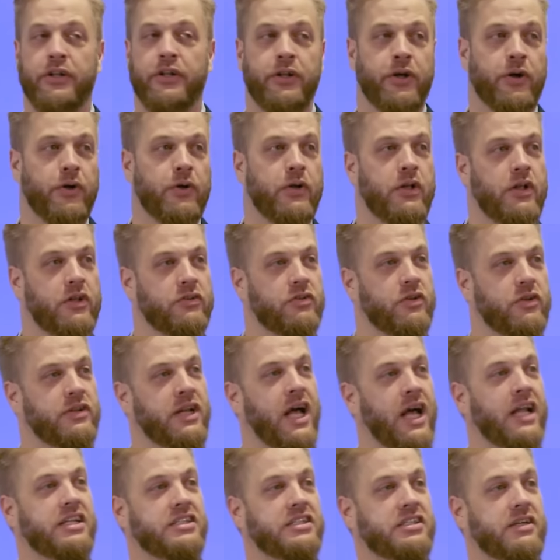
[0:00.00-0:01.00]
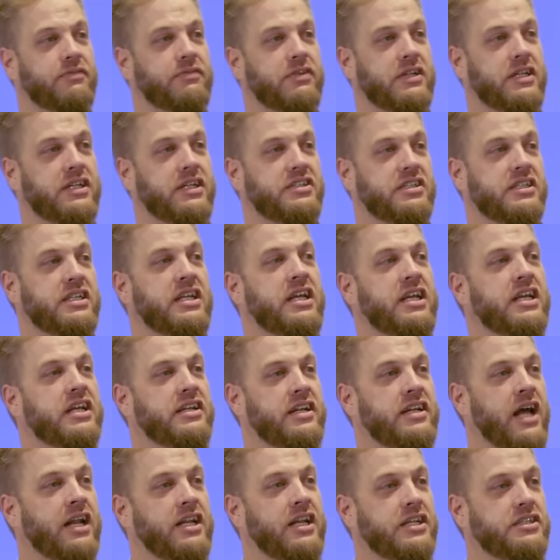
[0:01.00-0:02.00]
No. So knowledge of religion,
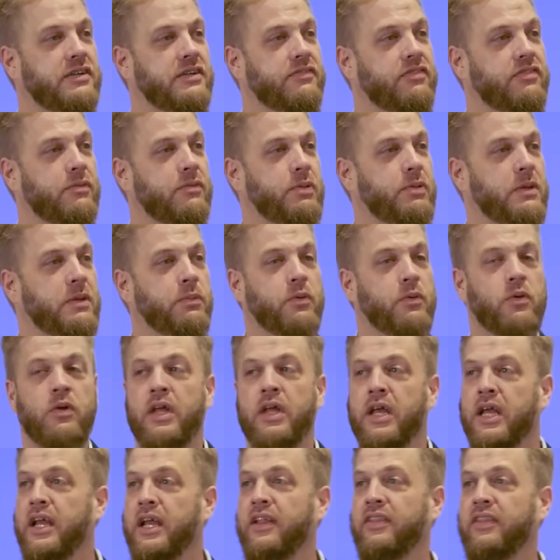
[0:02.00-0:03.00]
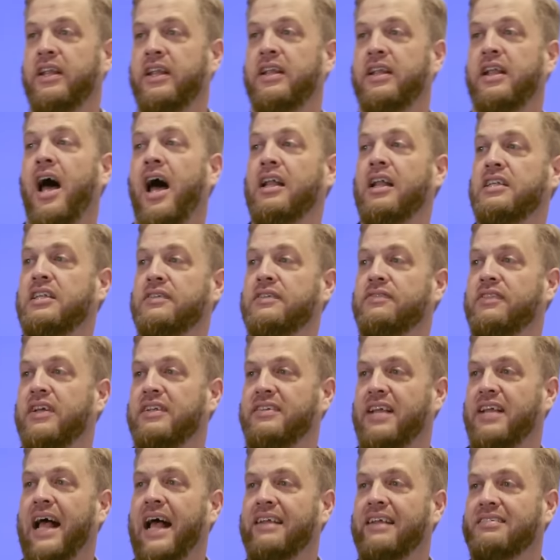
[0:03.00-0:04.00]
knowledge of the people, and then knowledge of
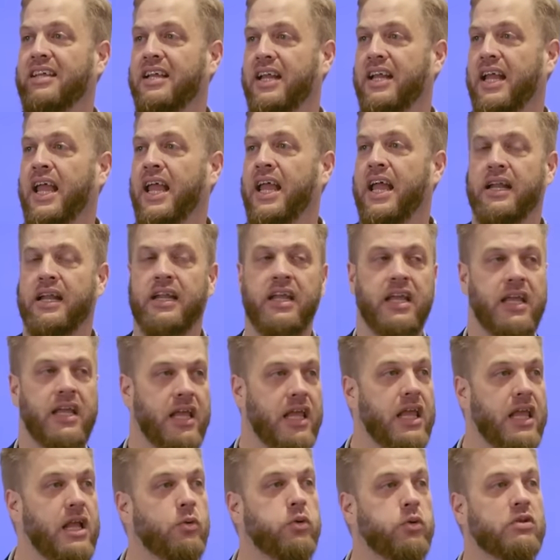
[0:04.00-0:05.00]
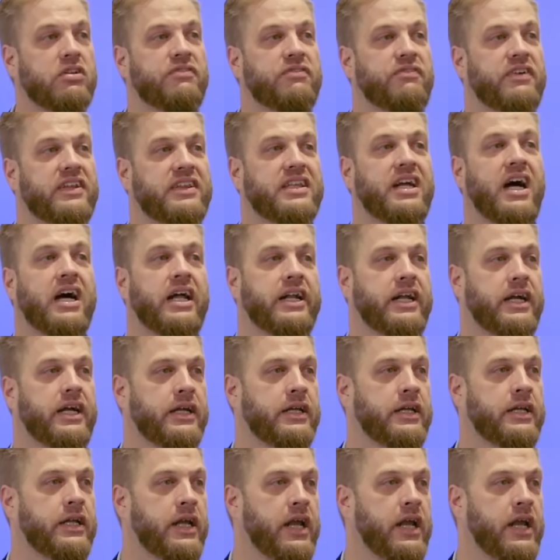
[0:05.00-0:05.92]
the task at hand equals fatana.